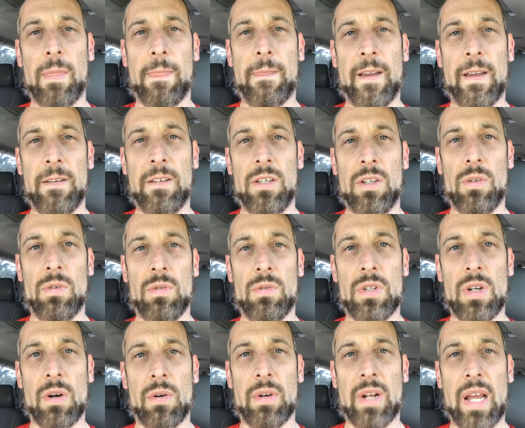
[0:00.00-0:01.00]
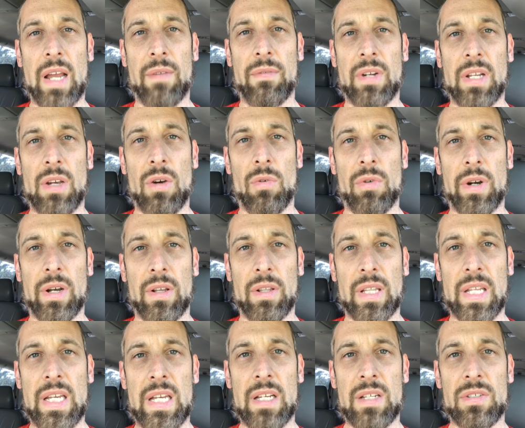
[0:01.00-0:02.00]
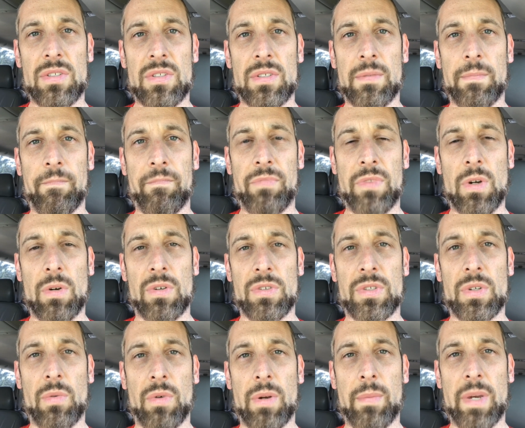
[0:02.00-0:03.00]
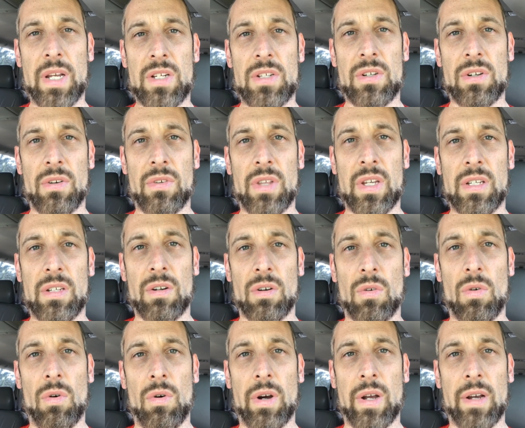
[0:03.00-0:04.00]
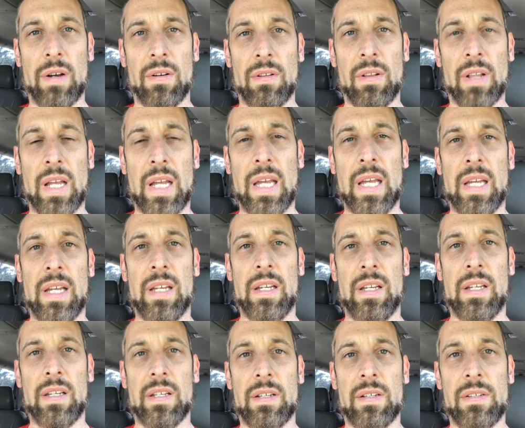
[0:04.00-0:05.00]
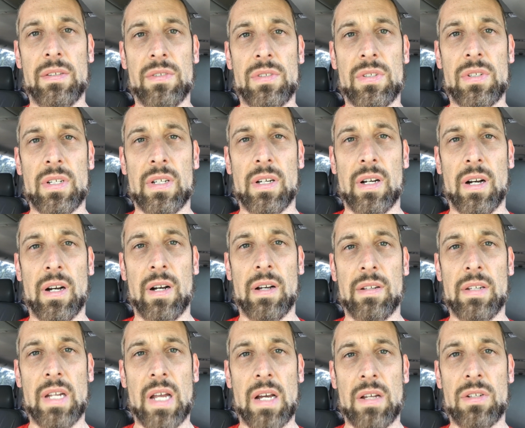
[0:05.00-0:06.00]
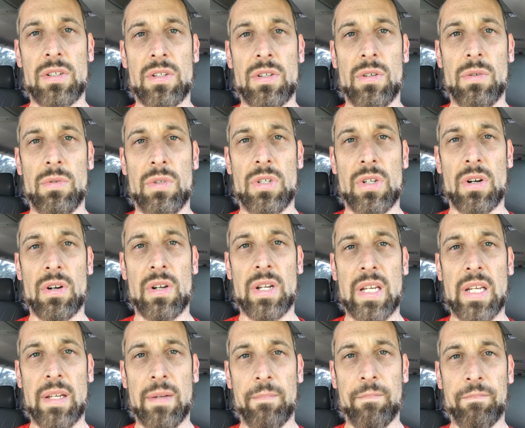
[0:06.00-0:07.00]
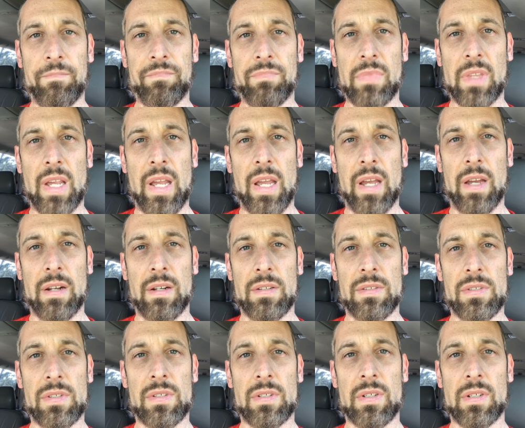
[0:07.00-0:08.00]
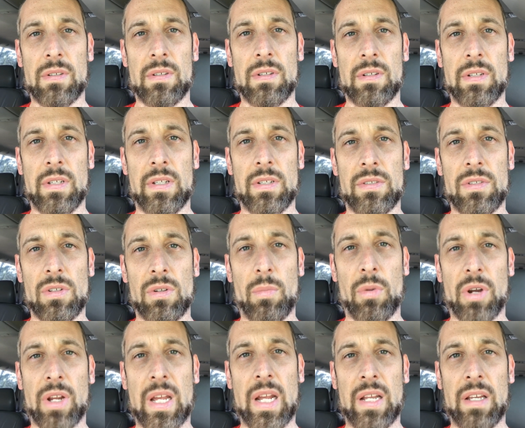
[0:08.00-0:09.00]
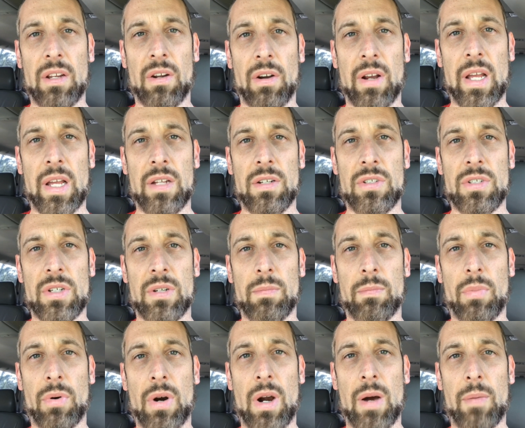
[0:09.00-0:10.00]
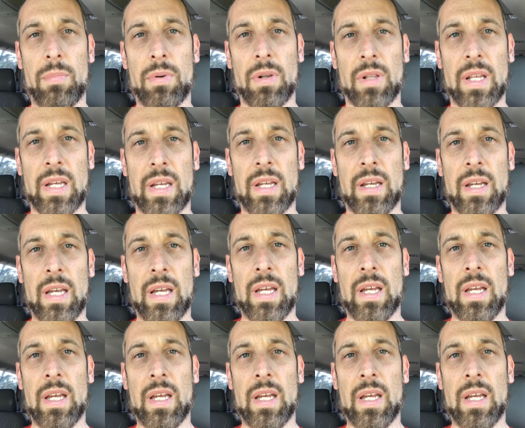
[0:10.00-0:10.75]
that you don't have any oil leaks. You also want to make sure that your oil is not too dirty and is lubricating your engine properly.